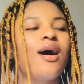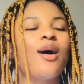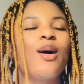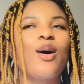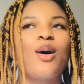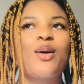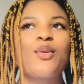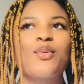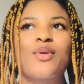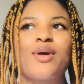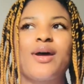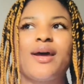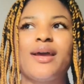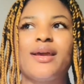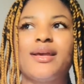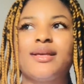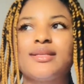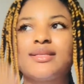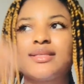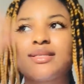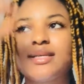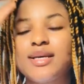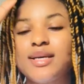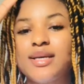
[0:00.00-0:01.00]
All
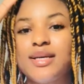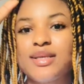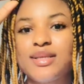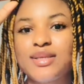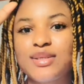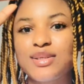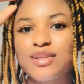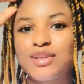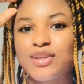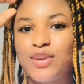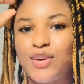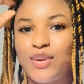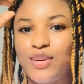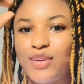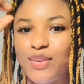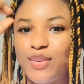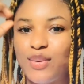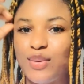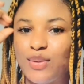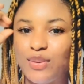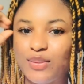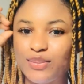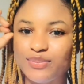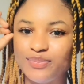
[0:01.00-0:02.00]
right,
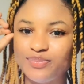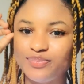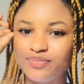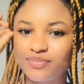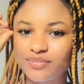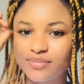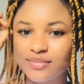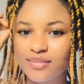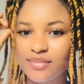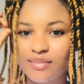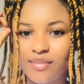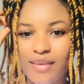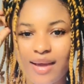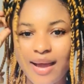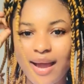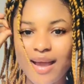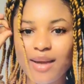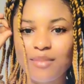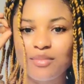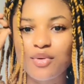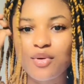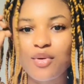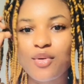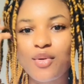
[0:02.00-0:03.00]
so I
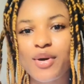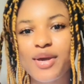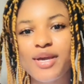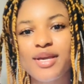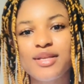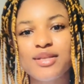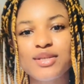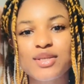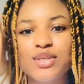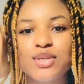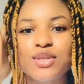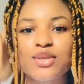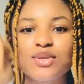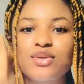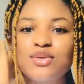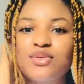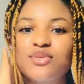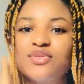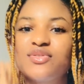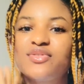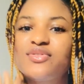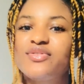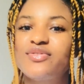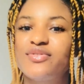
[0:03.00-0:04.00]
am going
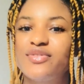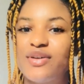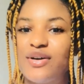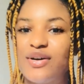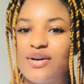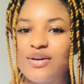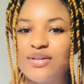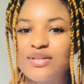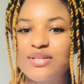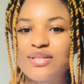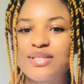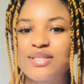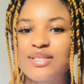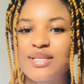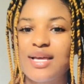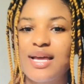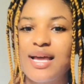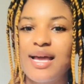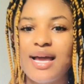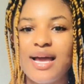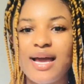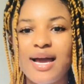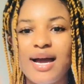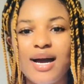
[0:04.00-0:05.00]
to first
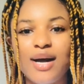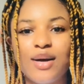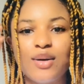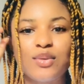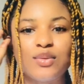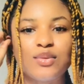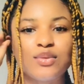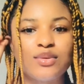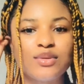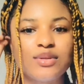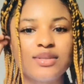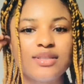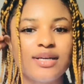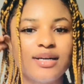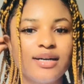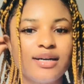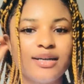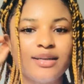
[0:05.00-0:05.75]
I would